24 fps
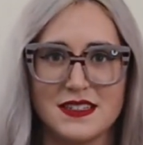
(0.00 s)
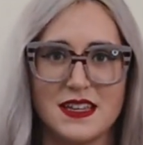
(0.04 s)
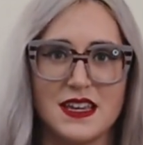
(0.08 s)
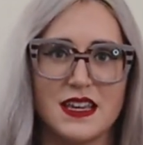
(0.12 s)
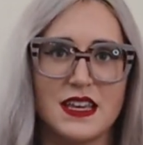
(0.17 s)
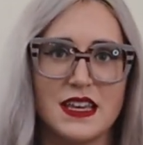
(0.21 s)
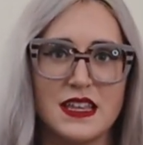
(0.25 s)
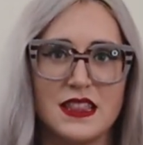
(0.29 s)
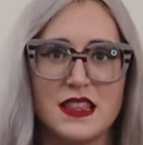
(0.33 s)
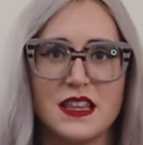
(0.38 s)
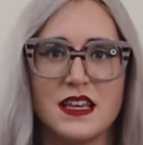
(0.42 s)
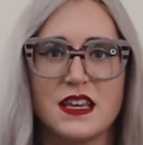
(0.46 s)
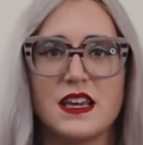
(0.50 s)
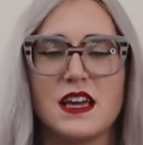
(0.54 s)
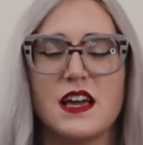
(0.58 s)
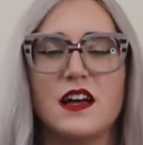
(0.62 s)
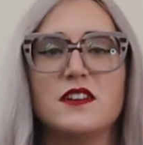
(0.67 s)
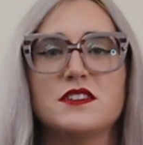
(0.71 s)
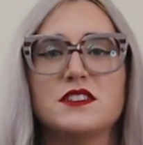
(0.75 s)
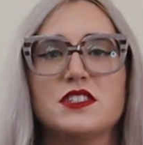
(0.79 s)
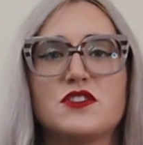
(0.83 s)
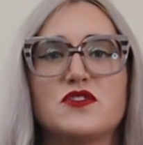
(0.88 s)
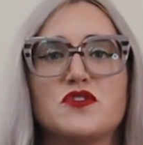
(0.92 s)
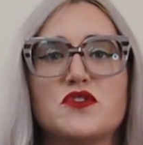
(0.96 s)
Like in the
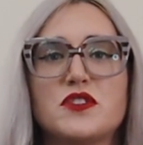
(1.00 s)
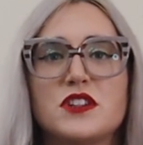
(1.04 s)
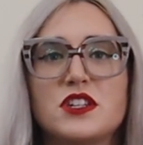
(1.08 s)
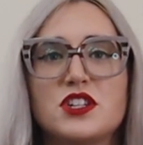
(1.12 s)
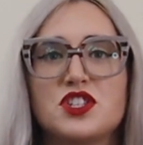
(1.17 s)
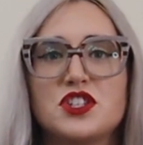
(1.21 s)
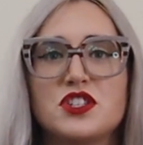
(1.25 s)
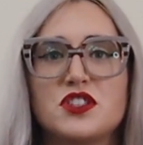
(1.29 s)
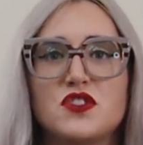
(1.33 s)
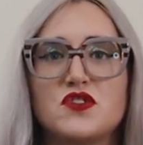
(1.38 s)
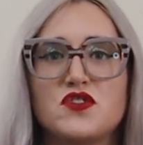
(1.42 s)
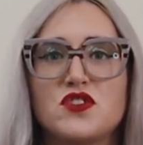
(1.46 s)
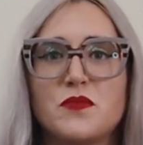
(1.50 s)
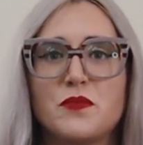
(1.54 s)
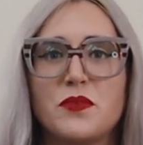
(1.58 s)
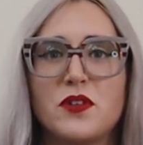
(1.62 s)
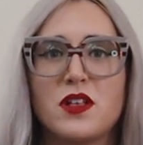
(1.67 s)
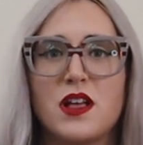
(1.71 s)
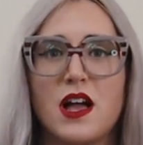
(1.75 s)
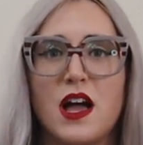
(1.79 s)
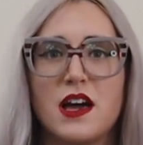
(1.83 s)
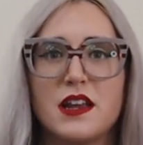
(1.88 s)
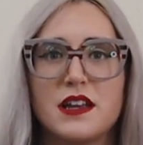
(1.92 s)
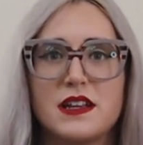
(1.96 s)
Celtic tradition, the triple
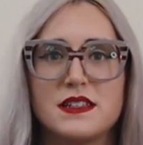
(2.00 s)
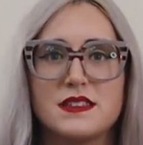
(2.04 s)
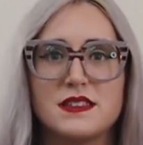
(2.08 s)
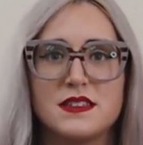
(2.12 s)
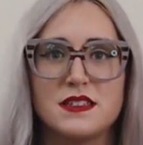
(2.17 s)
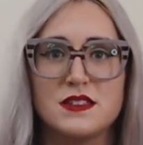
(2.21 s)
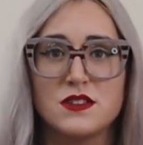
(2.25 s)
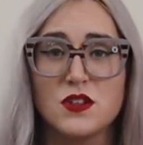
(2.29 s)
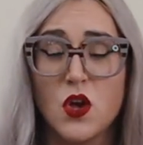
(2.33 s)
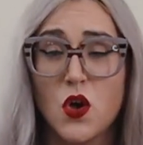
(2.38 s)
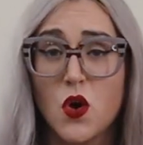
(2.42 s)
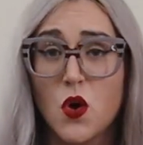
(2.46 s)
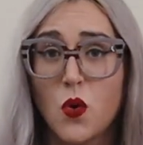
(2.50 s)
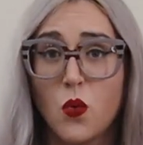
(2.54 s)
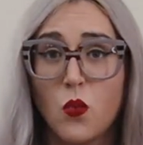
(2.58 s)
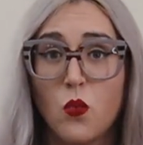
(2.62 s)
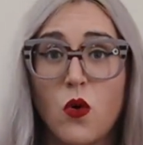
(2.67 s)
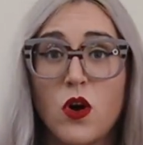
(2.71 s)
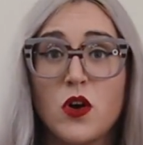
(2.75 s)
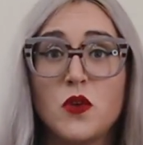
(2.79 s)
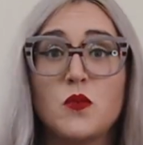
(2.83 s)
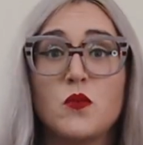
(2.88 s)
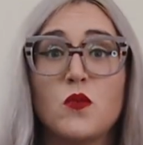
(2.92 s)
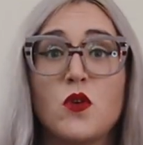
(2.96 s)
goddess is
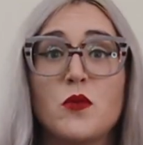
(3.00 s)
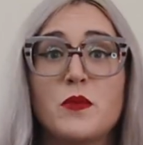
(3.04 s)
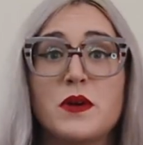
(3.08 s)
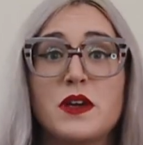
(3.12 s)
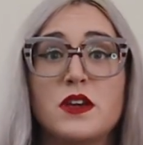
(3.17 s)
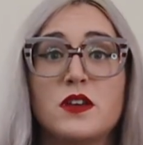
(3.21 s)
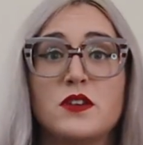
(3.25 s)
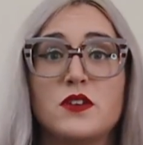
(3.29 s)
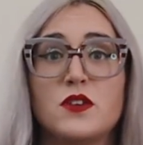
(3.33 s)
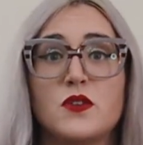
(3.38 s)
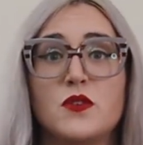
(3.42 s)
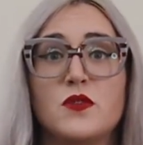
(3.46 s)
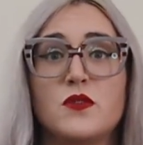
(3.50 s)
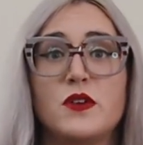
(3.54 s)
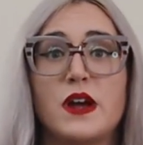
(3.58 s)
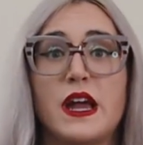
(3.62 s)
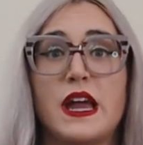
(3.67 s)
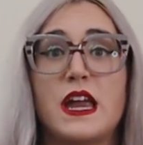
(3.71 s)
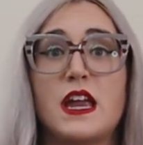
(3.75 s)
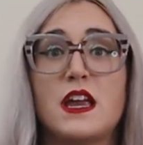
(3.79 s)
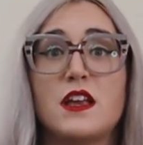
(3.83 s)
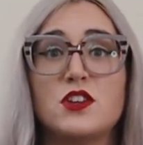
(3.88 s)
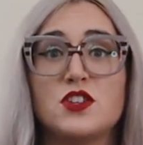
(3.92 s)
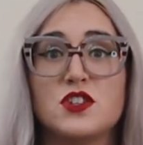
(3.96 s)
one woman who
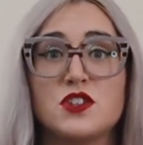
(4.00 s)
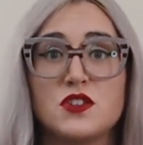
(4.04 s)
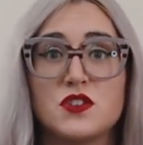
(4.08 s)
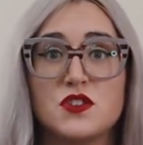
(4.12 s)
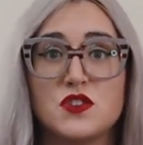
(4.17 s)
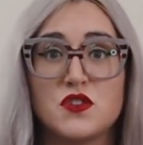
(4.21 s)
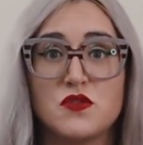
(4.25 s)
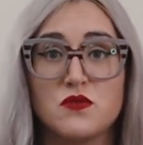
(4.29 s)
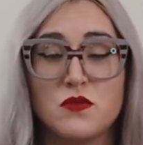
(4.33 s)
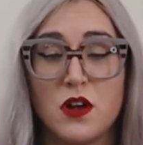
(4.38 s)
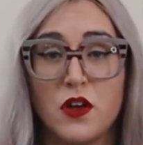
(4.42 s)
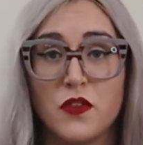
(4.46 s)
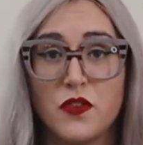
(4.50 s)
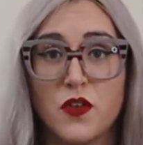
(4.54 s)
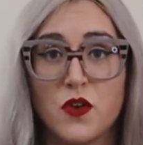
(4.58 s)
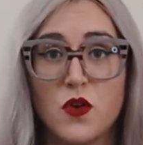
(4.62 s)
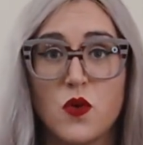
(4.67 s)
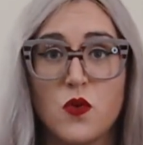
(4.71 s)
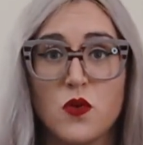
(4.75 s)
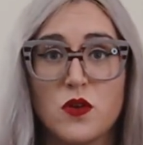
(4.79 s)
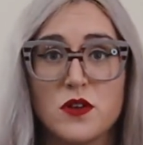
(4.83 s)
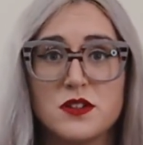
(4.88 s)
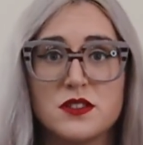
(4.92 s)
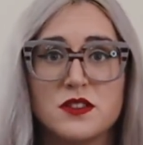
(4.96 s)
ages throughout the
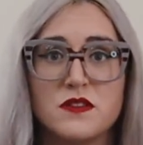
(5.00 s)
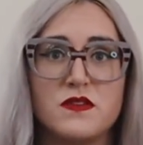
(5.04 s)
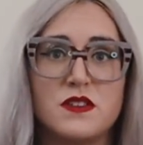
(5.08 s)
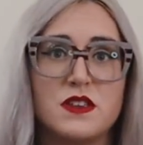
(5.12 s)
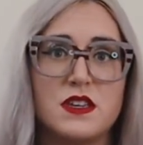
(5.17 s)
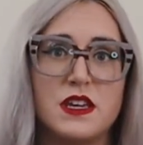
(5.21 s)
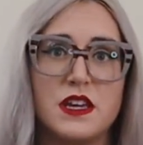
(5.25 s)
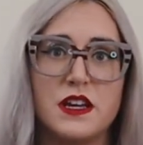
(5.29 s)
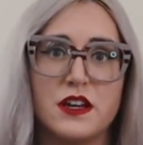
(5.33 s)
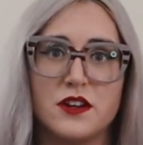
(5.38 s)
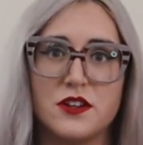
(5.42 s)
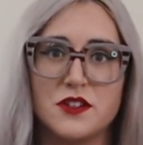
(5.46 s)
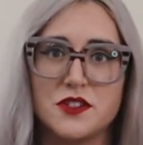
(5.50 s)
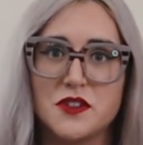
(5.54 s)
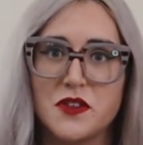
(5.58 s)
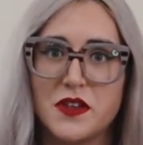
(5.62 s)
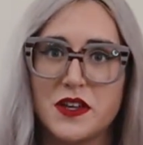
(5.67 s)
course of the years.